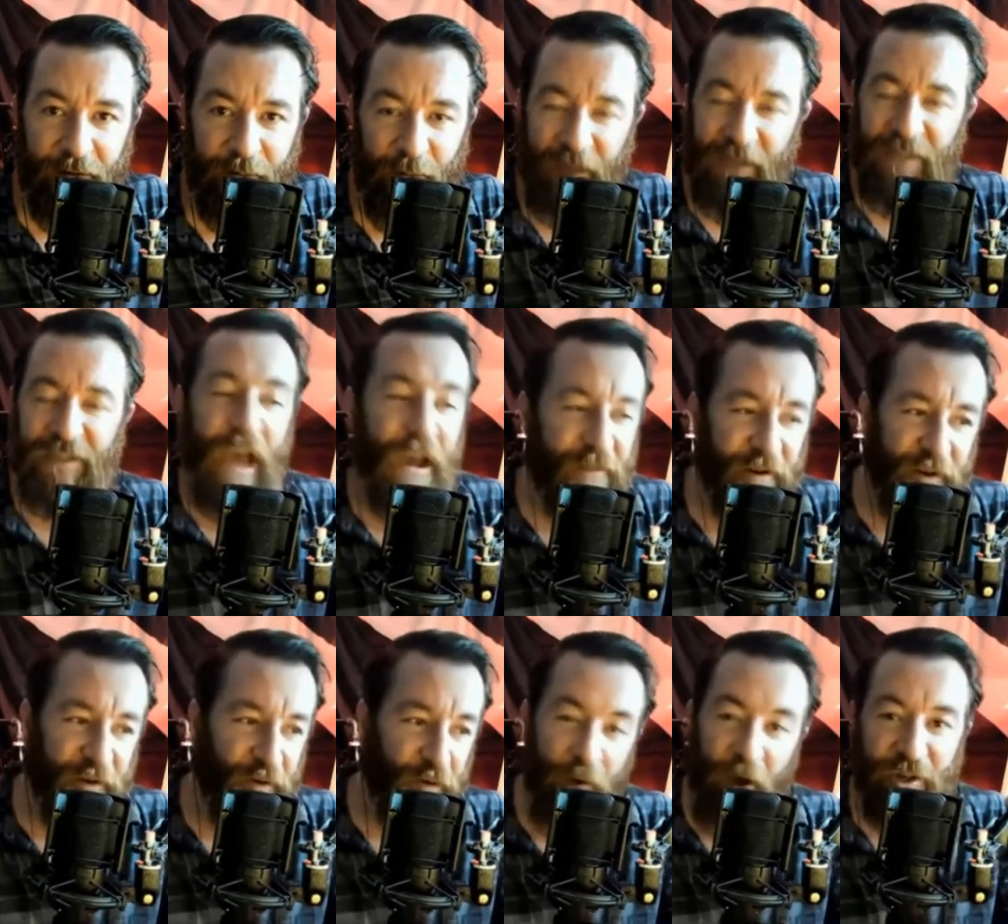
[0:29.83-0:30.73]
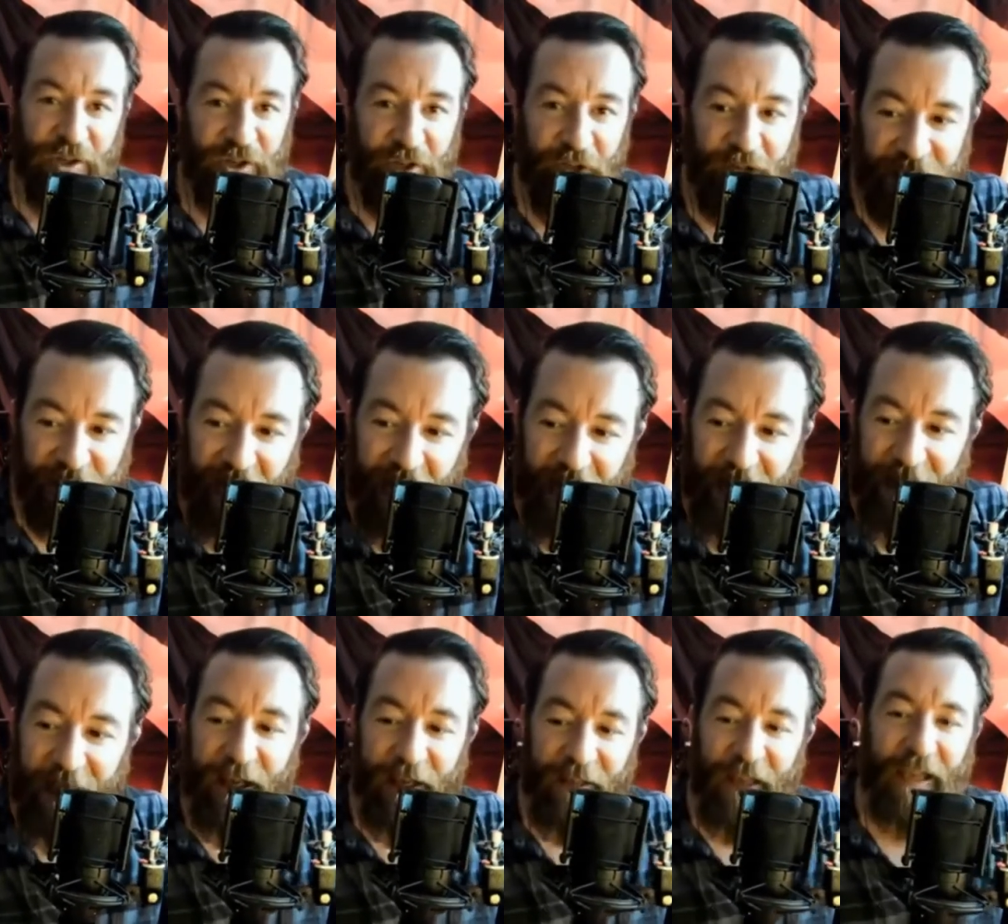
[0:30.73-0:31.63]
Because they haven't crushed us yet.
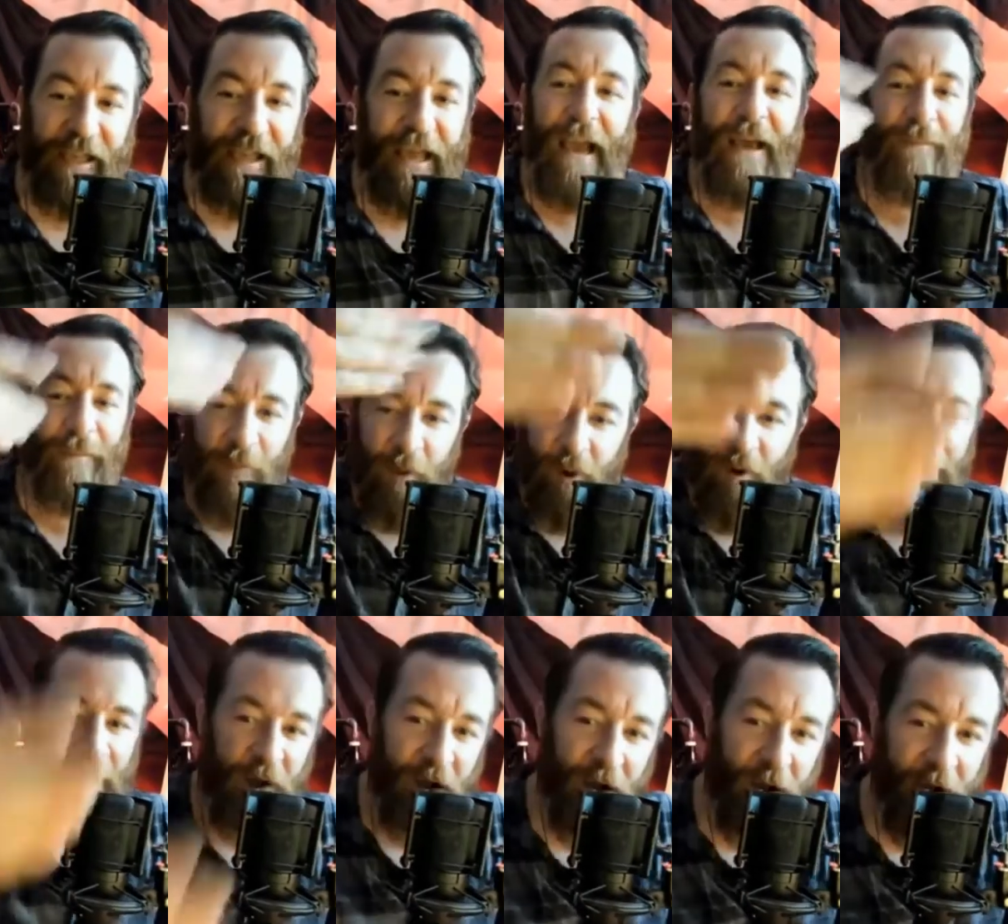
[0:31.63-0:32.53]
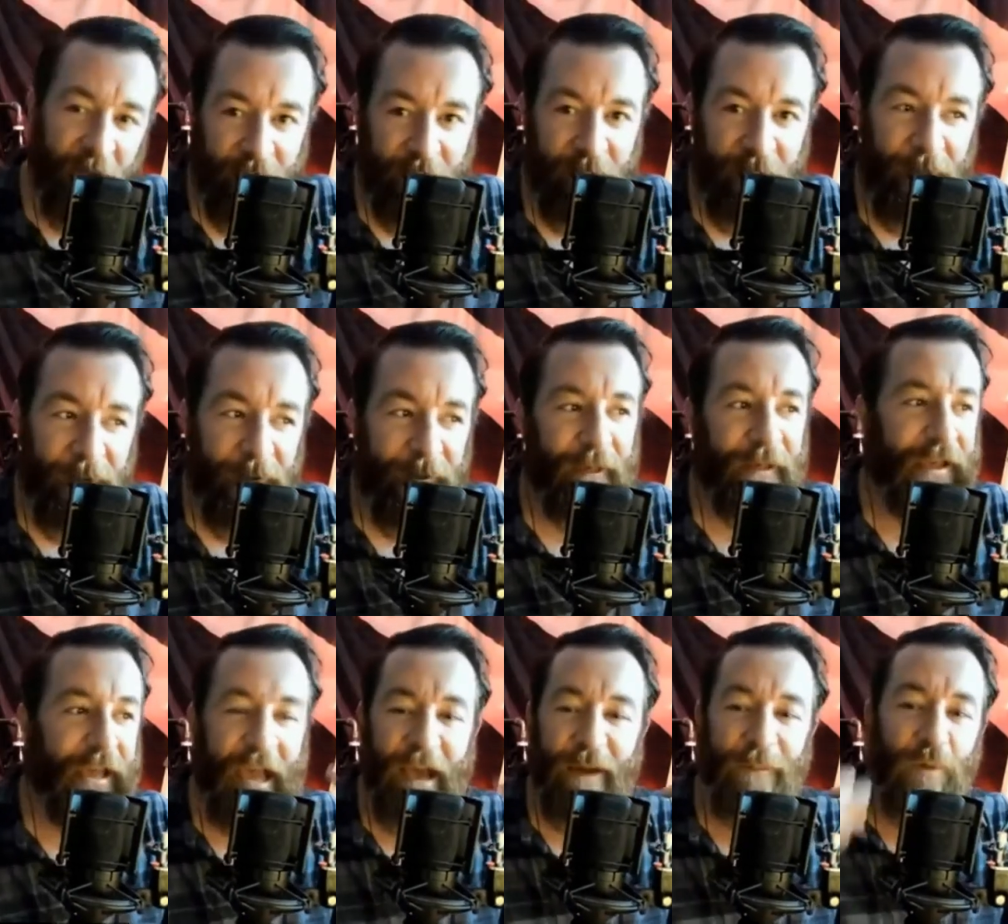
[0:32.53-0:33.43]
They can't move on. And they
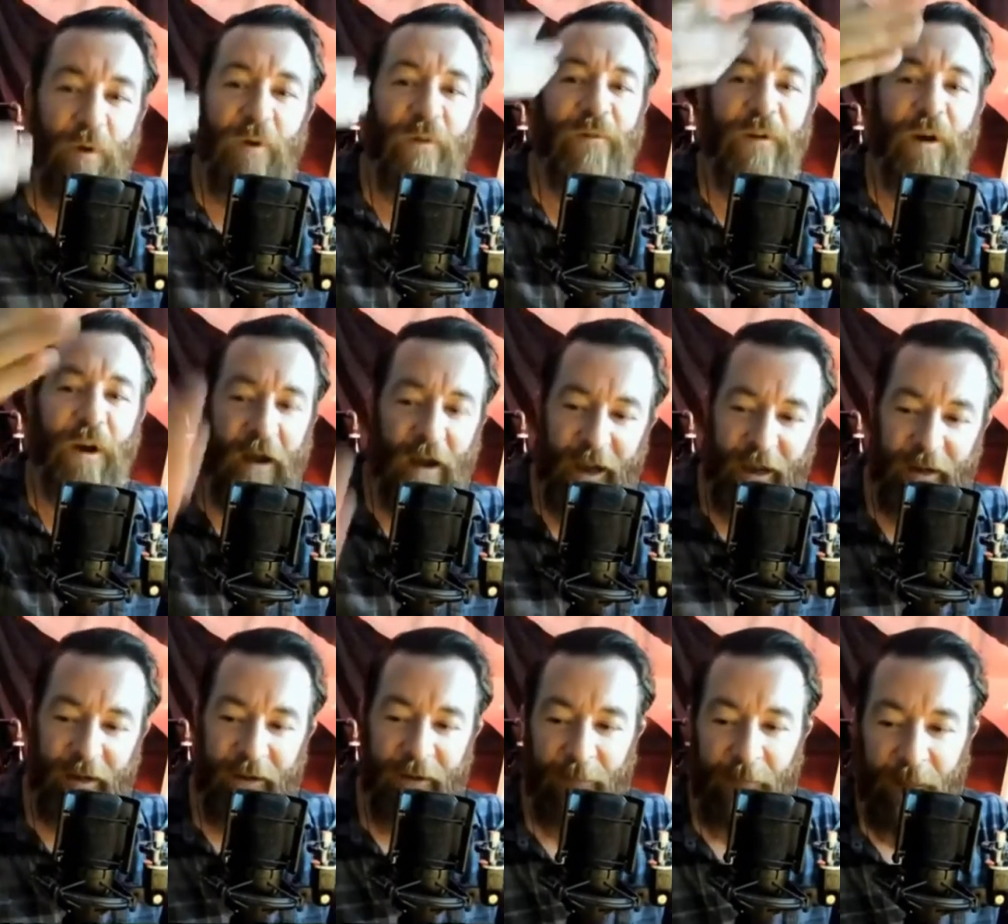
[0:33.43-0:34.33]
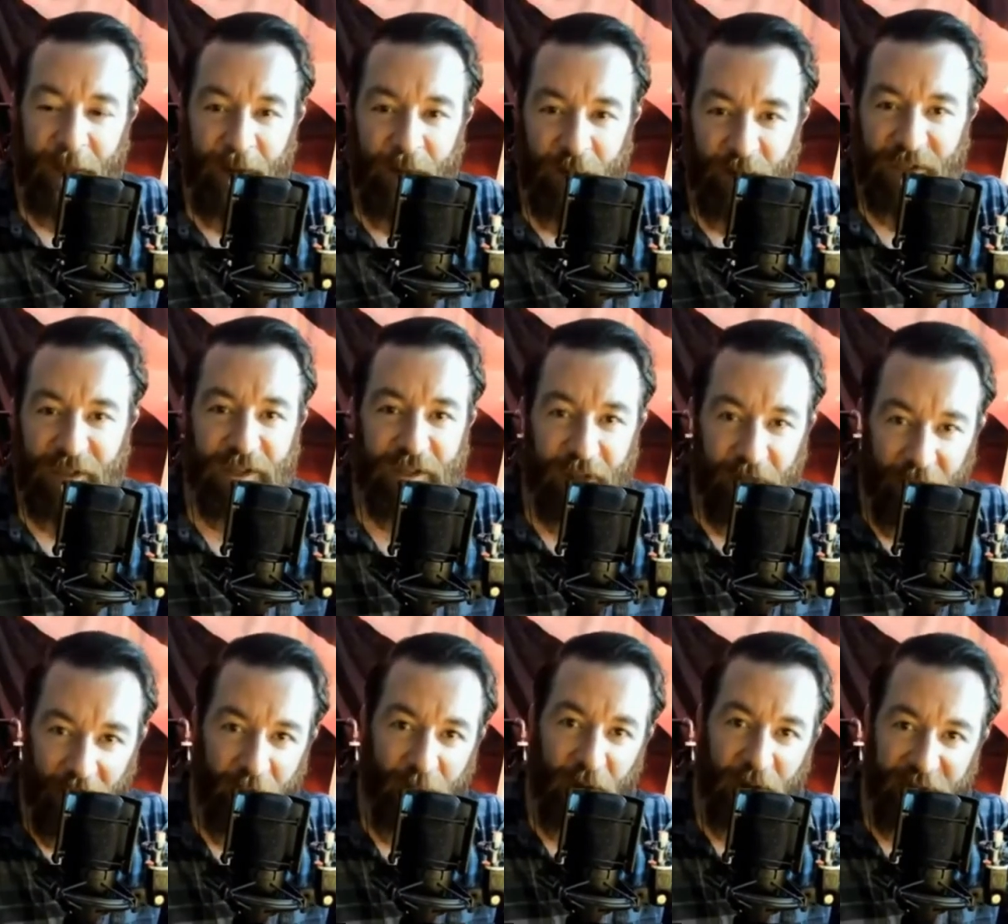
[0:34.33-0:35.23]
can't move on with this
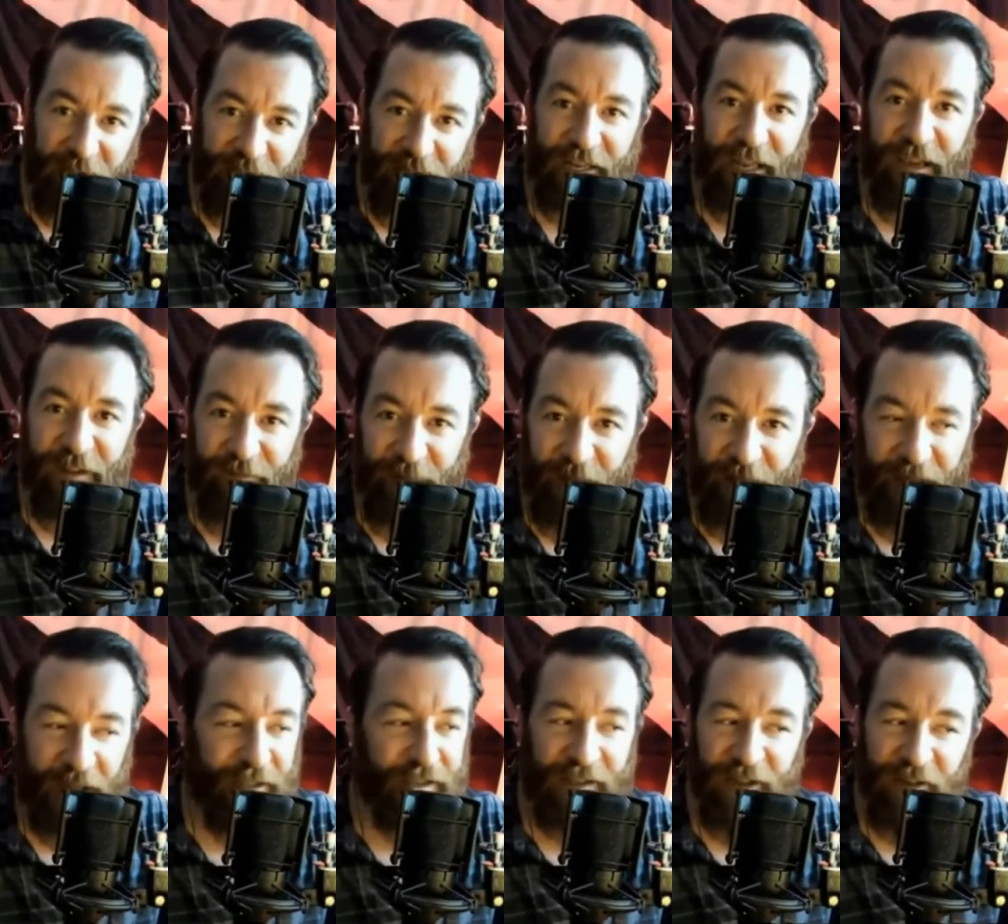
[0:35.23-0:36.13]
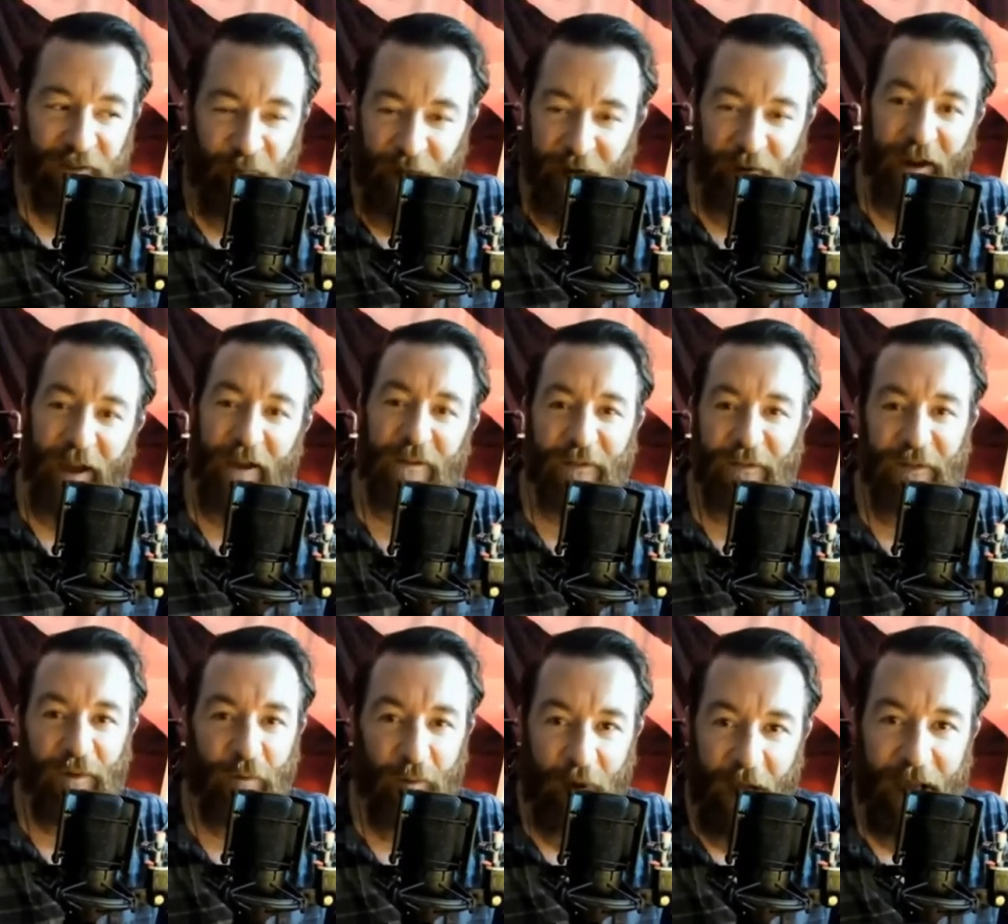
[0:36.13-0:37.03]
global enslavement until we're out of
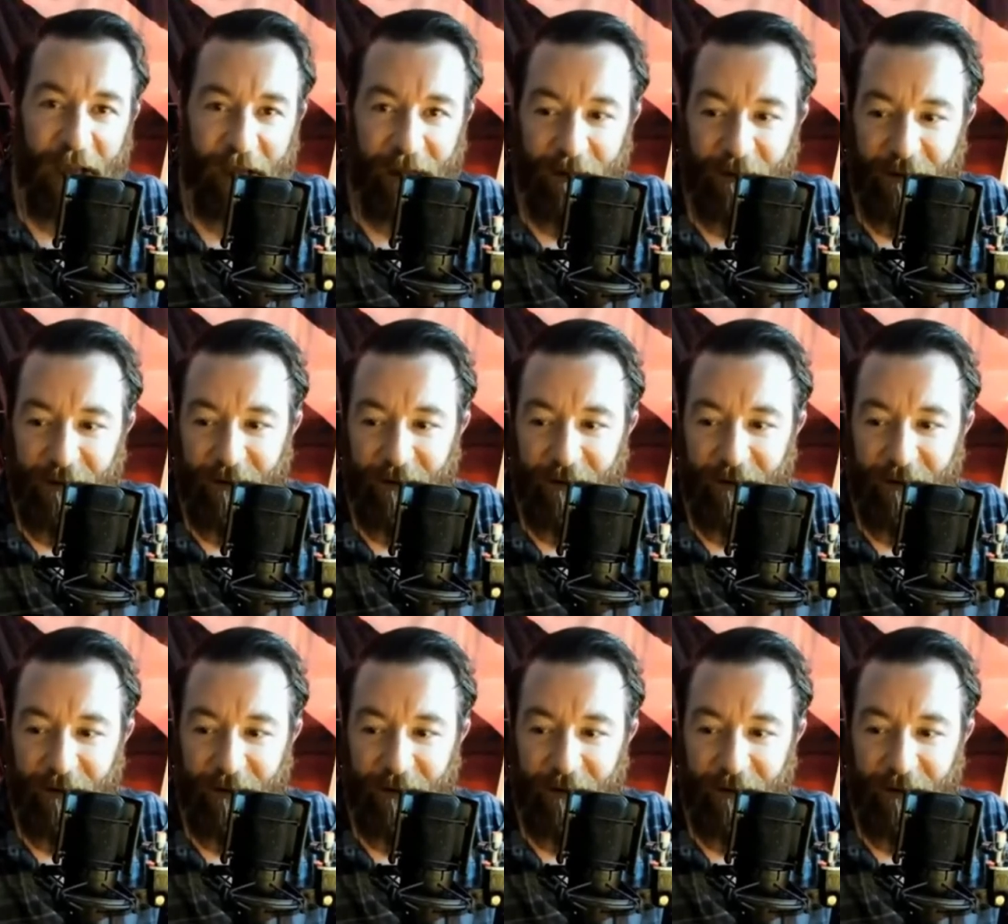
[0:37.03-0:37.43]
the way.